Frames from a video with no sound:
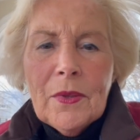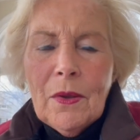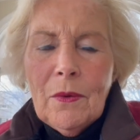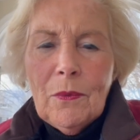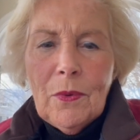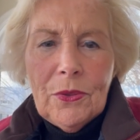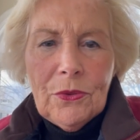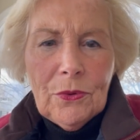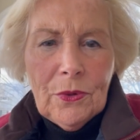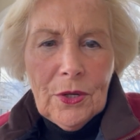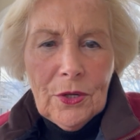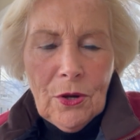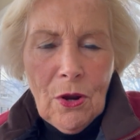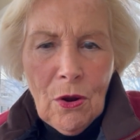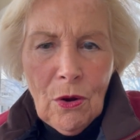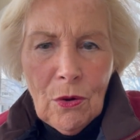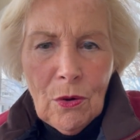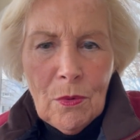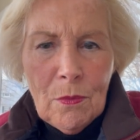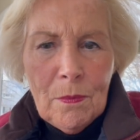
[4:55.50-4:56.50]
whether you're at
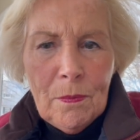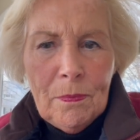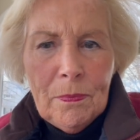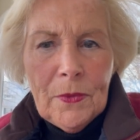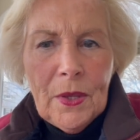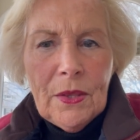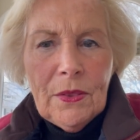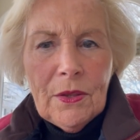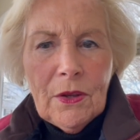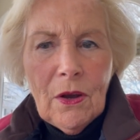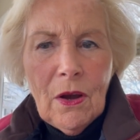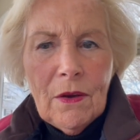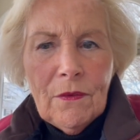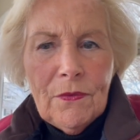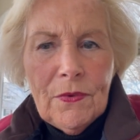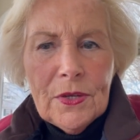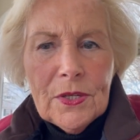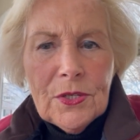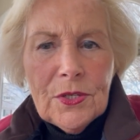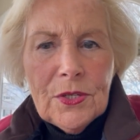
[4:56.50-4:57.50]
home, in the
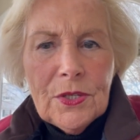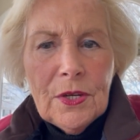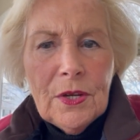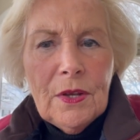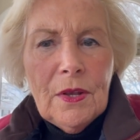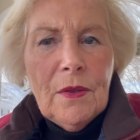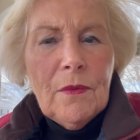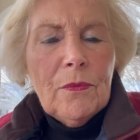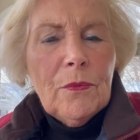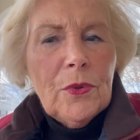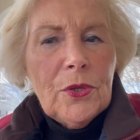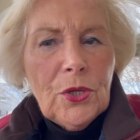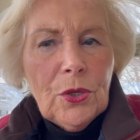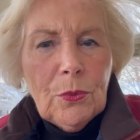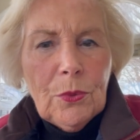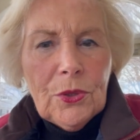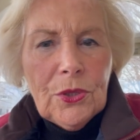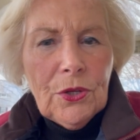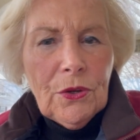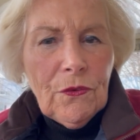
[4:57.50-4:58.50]
office, when you're
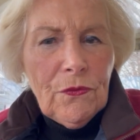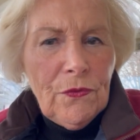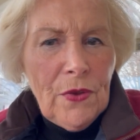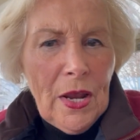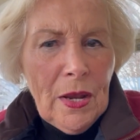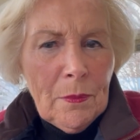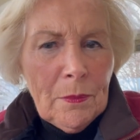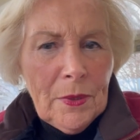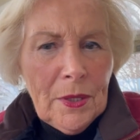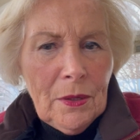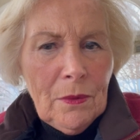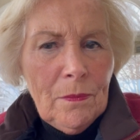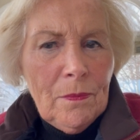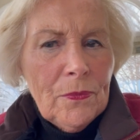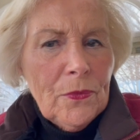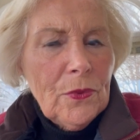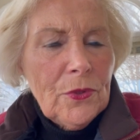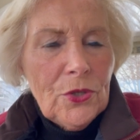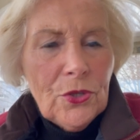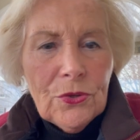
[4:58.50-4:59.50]
with your family,
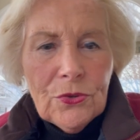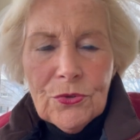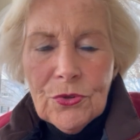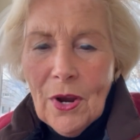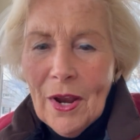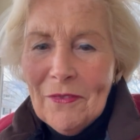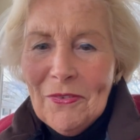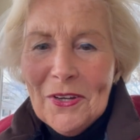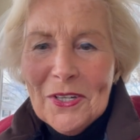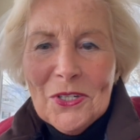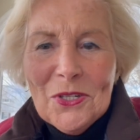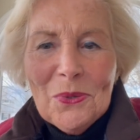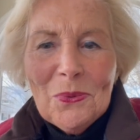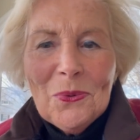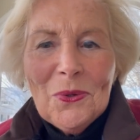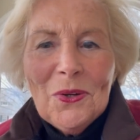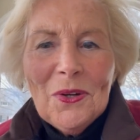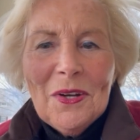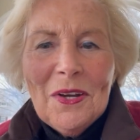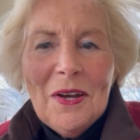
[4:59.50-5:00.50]
when you're driving to
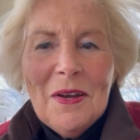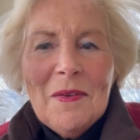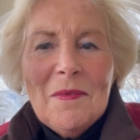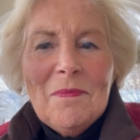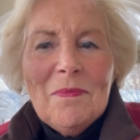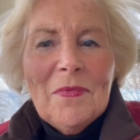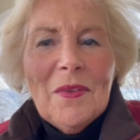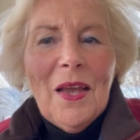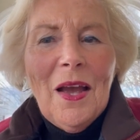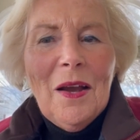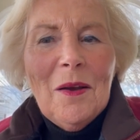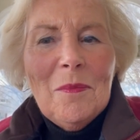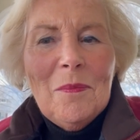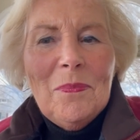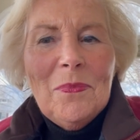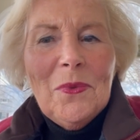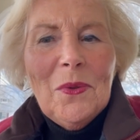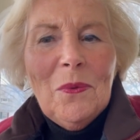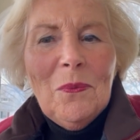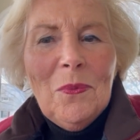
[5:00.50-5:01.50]
work,
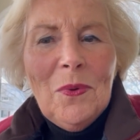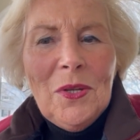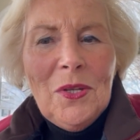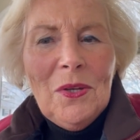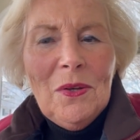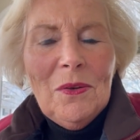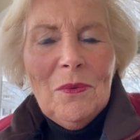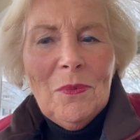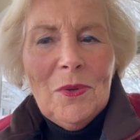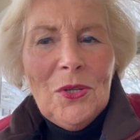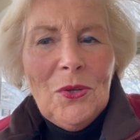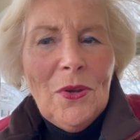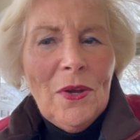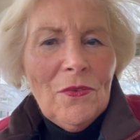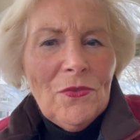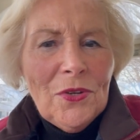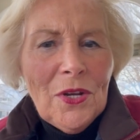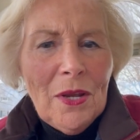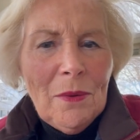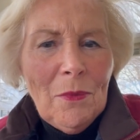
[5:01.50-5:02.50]
um, when, when you have
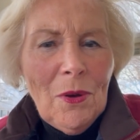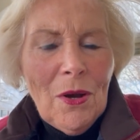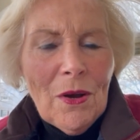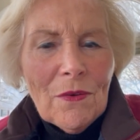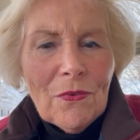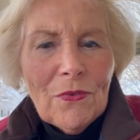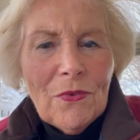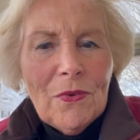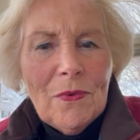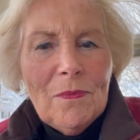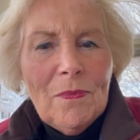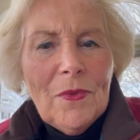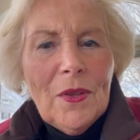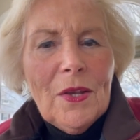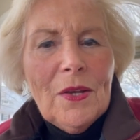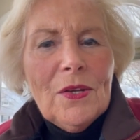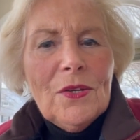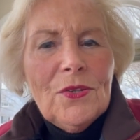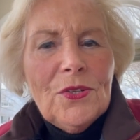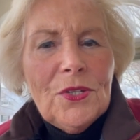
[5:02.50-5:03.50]
time off.
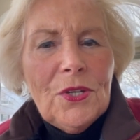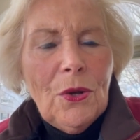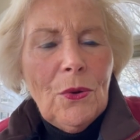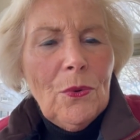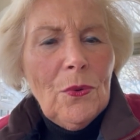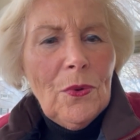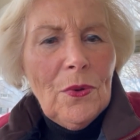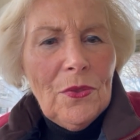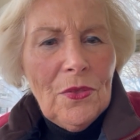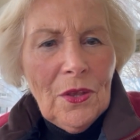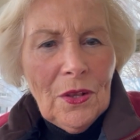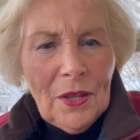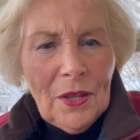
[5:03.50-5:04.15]
So the